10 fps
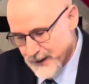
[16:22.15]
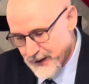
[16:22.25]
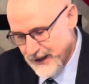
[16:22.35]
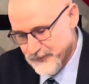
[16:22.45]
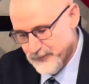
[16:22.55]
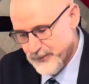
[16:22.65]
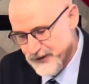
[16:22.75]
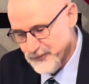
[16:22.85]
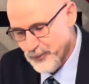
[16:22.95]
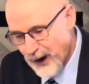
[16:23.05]

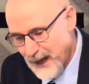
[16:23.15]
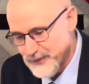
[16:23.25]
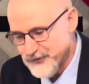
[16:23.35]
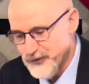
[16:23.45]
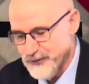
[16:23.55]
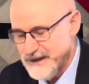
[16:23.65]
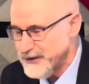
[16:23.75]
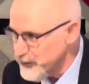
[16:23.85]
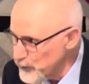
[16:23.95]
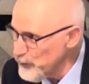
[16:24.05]
his promise to
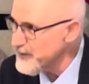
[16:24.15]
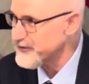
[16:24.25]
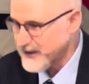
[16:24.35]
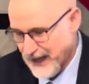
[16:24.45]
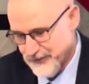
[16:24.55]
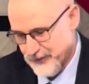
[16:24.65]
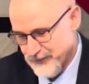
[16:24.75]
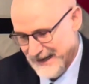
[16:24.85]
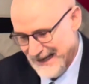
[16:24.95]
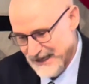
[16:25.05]
renew this covenant
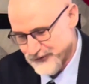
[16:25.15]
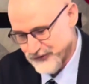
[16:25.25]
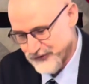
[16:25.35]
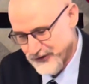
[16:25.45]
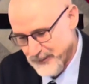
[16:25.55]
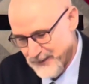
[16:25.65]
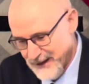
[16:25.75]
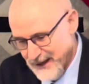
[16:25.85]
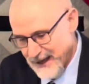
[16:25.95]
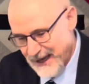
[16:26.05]
relationship
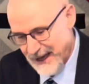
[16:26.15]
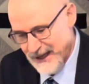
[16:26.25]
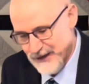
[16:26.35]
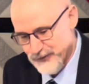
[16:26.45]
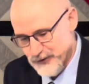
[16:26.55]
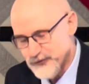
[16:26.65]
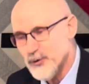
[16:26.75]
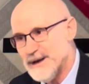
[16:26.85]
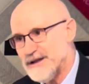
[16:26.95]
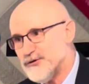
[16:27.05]
in verse
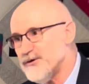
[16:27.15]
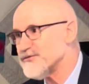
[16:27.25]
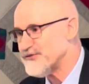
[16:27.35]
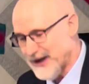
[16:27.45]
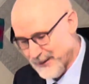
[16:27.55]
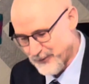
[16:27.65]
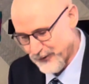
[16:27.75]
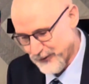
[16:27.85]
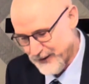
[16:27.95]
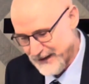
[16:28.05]
22 of
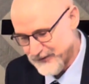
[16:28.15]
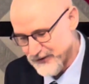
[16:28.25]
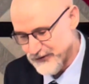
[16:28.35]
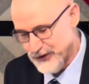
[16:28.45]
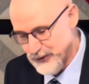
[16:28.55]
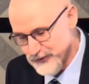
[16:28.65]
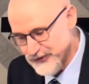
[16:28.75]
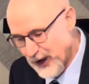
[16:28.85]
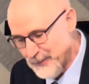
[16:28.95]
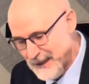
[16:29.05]
chapter 30. He says, "You
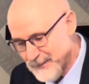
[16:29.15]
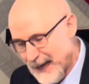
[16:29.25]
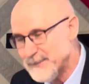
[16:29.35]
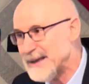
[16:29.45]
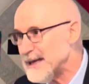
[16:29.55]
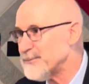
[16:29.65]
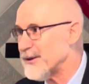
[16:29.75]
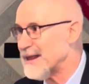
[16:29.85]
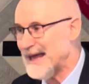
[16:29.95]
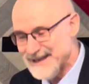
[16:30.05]
shall be my
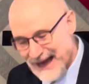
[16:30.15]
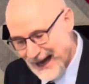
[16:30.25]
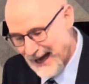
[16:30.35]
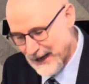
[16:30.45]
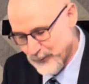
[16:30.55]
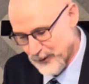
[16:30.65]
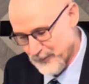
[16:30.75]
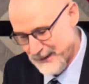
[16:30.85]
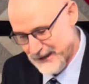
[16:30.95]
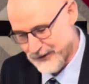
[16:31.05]
people, and I
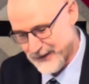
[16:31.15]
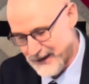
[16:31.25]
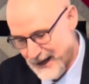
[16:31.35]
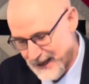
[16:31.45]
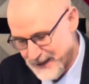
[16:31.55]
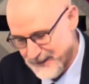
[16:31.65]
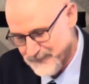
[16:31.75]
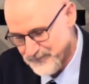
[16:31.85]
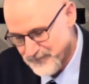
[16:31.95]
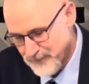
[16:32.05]
will be your God."
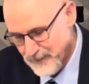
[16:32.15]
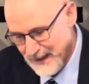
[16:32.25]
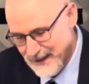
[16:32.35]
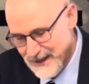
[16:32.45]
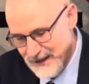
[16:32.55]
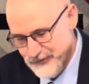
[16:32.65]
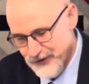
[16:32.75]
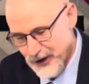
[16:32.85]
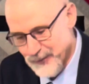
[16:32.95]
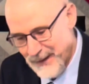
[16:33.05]
In
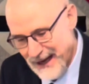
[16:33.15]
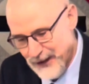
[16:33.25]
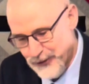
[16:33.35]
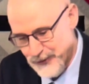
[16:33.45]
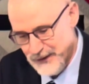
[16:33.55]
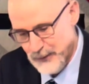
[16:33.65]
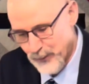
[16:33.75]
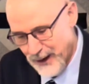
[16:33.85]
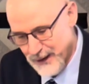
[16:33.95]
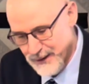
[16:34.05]
Jeremiah
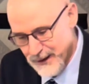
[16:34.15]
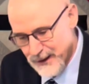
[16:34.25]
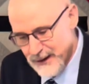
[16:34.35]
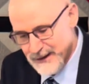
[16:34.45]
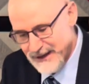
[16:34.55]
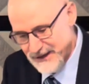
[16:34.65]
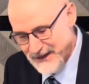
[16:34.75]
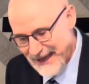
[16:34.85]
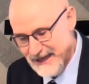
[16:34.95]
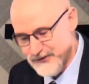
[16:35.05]
31
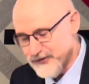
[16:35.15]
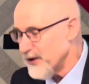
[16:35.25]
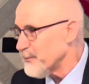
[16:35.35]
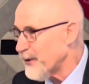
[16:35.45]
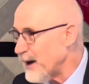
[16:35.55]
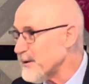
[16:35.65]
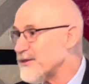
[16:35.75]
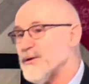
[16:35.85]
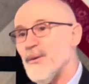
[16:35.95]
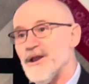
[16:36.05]
contains
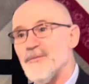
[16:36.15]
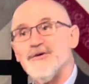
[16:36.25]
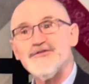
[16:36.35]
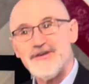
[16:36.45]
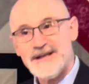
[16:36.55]
probably one of the most